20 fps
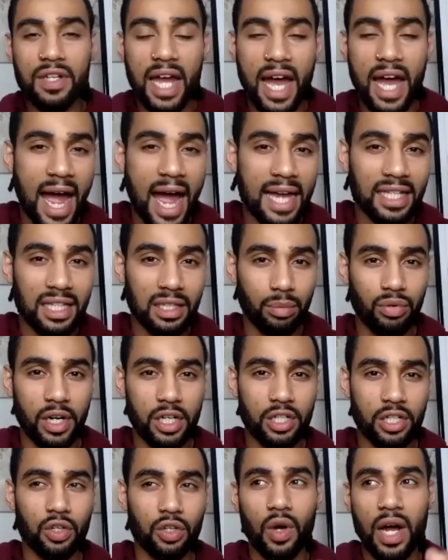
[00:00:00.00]
had
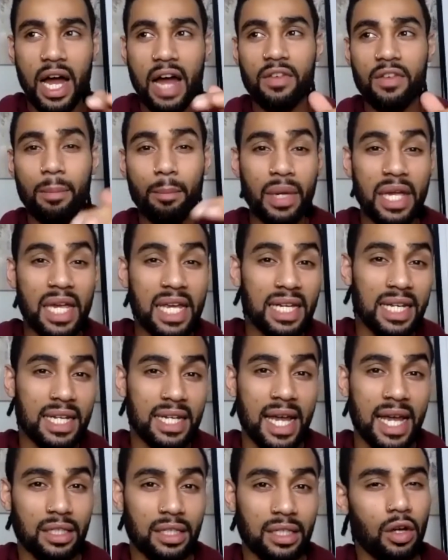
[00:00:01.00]
depression or haven't been in
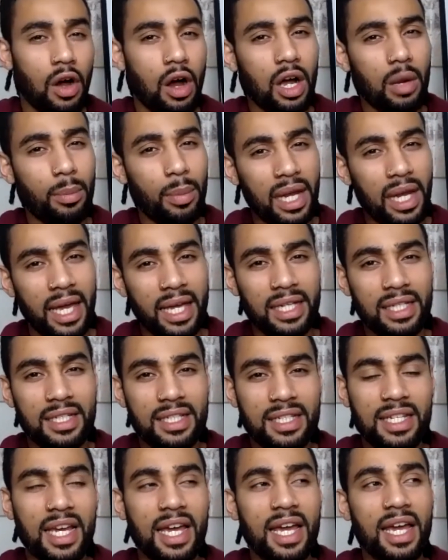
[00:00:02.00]
that dark
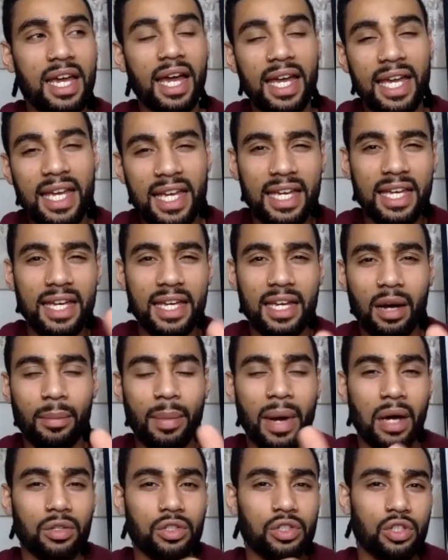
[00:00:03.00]
place hear
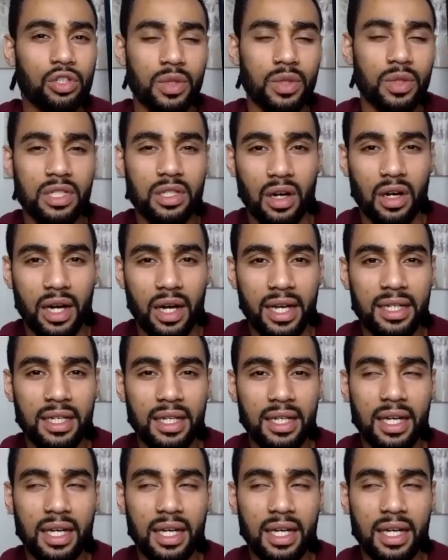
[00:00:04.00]
about suicide,